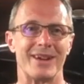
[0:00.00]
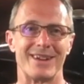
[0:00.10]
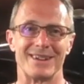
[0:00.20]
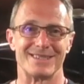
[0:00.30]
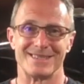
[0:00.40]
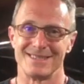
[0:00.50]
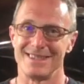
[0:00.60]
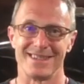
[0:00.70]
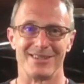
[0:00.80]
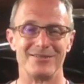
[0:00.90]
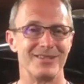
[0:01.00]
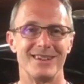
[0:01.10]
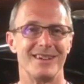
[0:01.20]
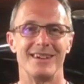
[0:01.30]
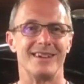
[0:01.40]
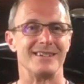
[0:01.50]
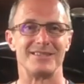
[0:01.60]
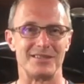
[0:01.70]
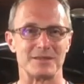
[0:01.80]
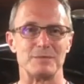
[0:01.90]
because, you know,
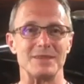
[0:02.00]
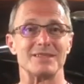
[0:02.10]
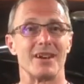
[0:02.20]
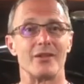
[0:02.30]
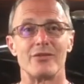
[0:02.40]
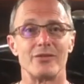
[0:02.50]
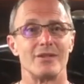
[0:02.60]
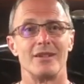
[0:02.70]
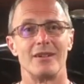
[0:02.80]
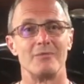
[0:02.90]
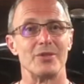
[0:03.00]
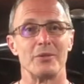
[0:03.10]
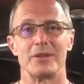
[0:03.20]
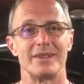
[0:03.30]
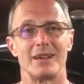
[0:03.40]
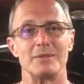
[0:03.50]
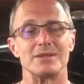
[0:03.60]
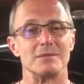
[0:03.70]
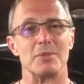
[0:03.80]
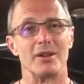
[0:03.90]
just be safe. Don't want to
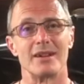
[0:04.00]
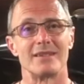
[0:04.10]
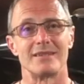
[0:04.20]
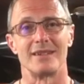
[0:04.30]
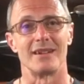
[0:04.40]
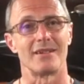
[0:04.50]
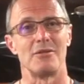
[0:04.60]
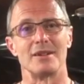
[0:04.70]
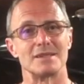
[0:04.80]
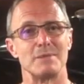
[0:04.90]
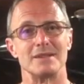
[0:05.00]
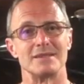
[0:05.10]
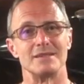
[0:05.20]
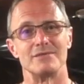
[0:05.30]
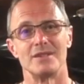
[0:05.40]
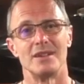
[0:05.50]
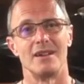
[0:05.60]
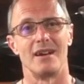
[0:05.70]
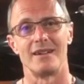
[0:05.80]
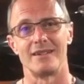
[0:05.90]
damage the bike. They're quite expensive,
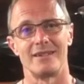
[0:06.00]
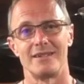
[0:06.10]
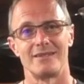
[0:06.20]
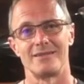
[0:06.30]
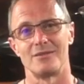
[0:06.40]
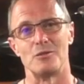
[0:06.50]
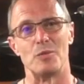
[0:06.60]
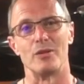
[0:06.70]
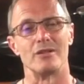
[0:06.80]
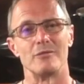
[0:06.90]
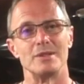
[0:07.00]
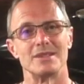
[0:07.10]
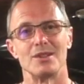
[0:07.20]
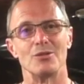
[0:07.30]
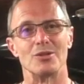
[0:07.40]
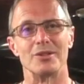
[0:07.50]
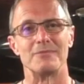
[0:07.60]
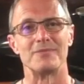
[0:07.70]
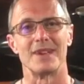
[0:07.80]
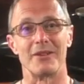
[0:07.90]
and the whole point of them is they look good.
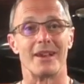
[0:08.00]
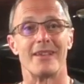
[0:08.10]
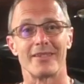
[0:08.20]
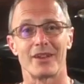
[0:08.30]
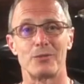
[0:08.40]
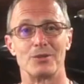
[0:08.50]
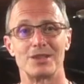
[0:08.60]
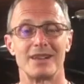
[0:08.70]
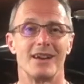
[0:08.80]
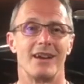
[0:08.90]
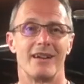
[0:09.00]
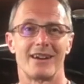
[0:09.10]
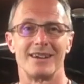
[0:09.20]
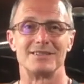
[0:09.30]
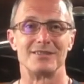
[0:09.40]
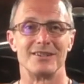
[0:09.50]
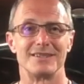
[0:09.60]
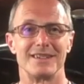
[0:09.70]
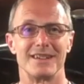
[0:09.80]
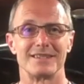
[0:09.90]
Anyway, thanks for watching, and I'll catch you
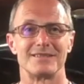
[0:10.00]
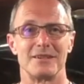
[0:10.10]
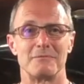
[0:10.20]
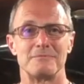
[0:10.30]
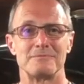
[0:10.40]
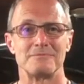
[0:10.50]
guys again next time.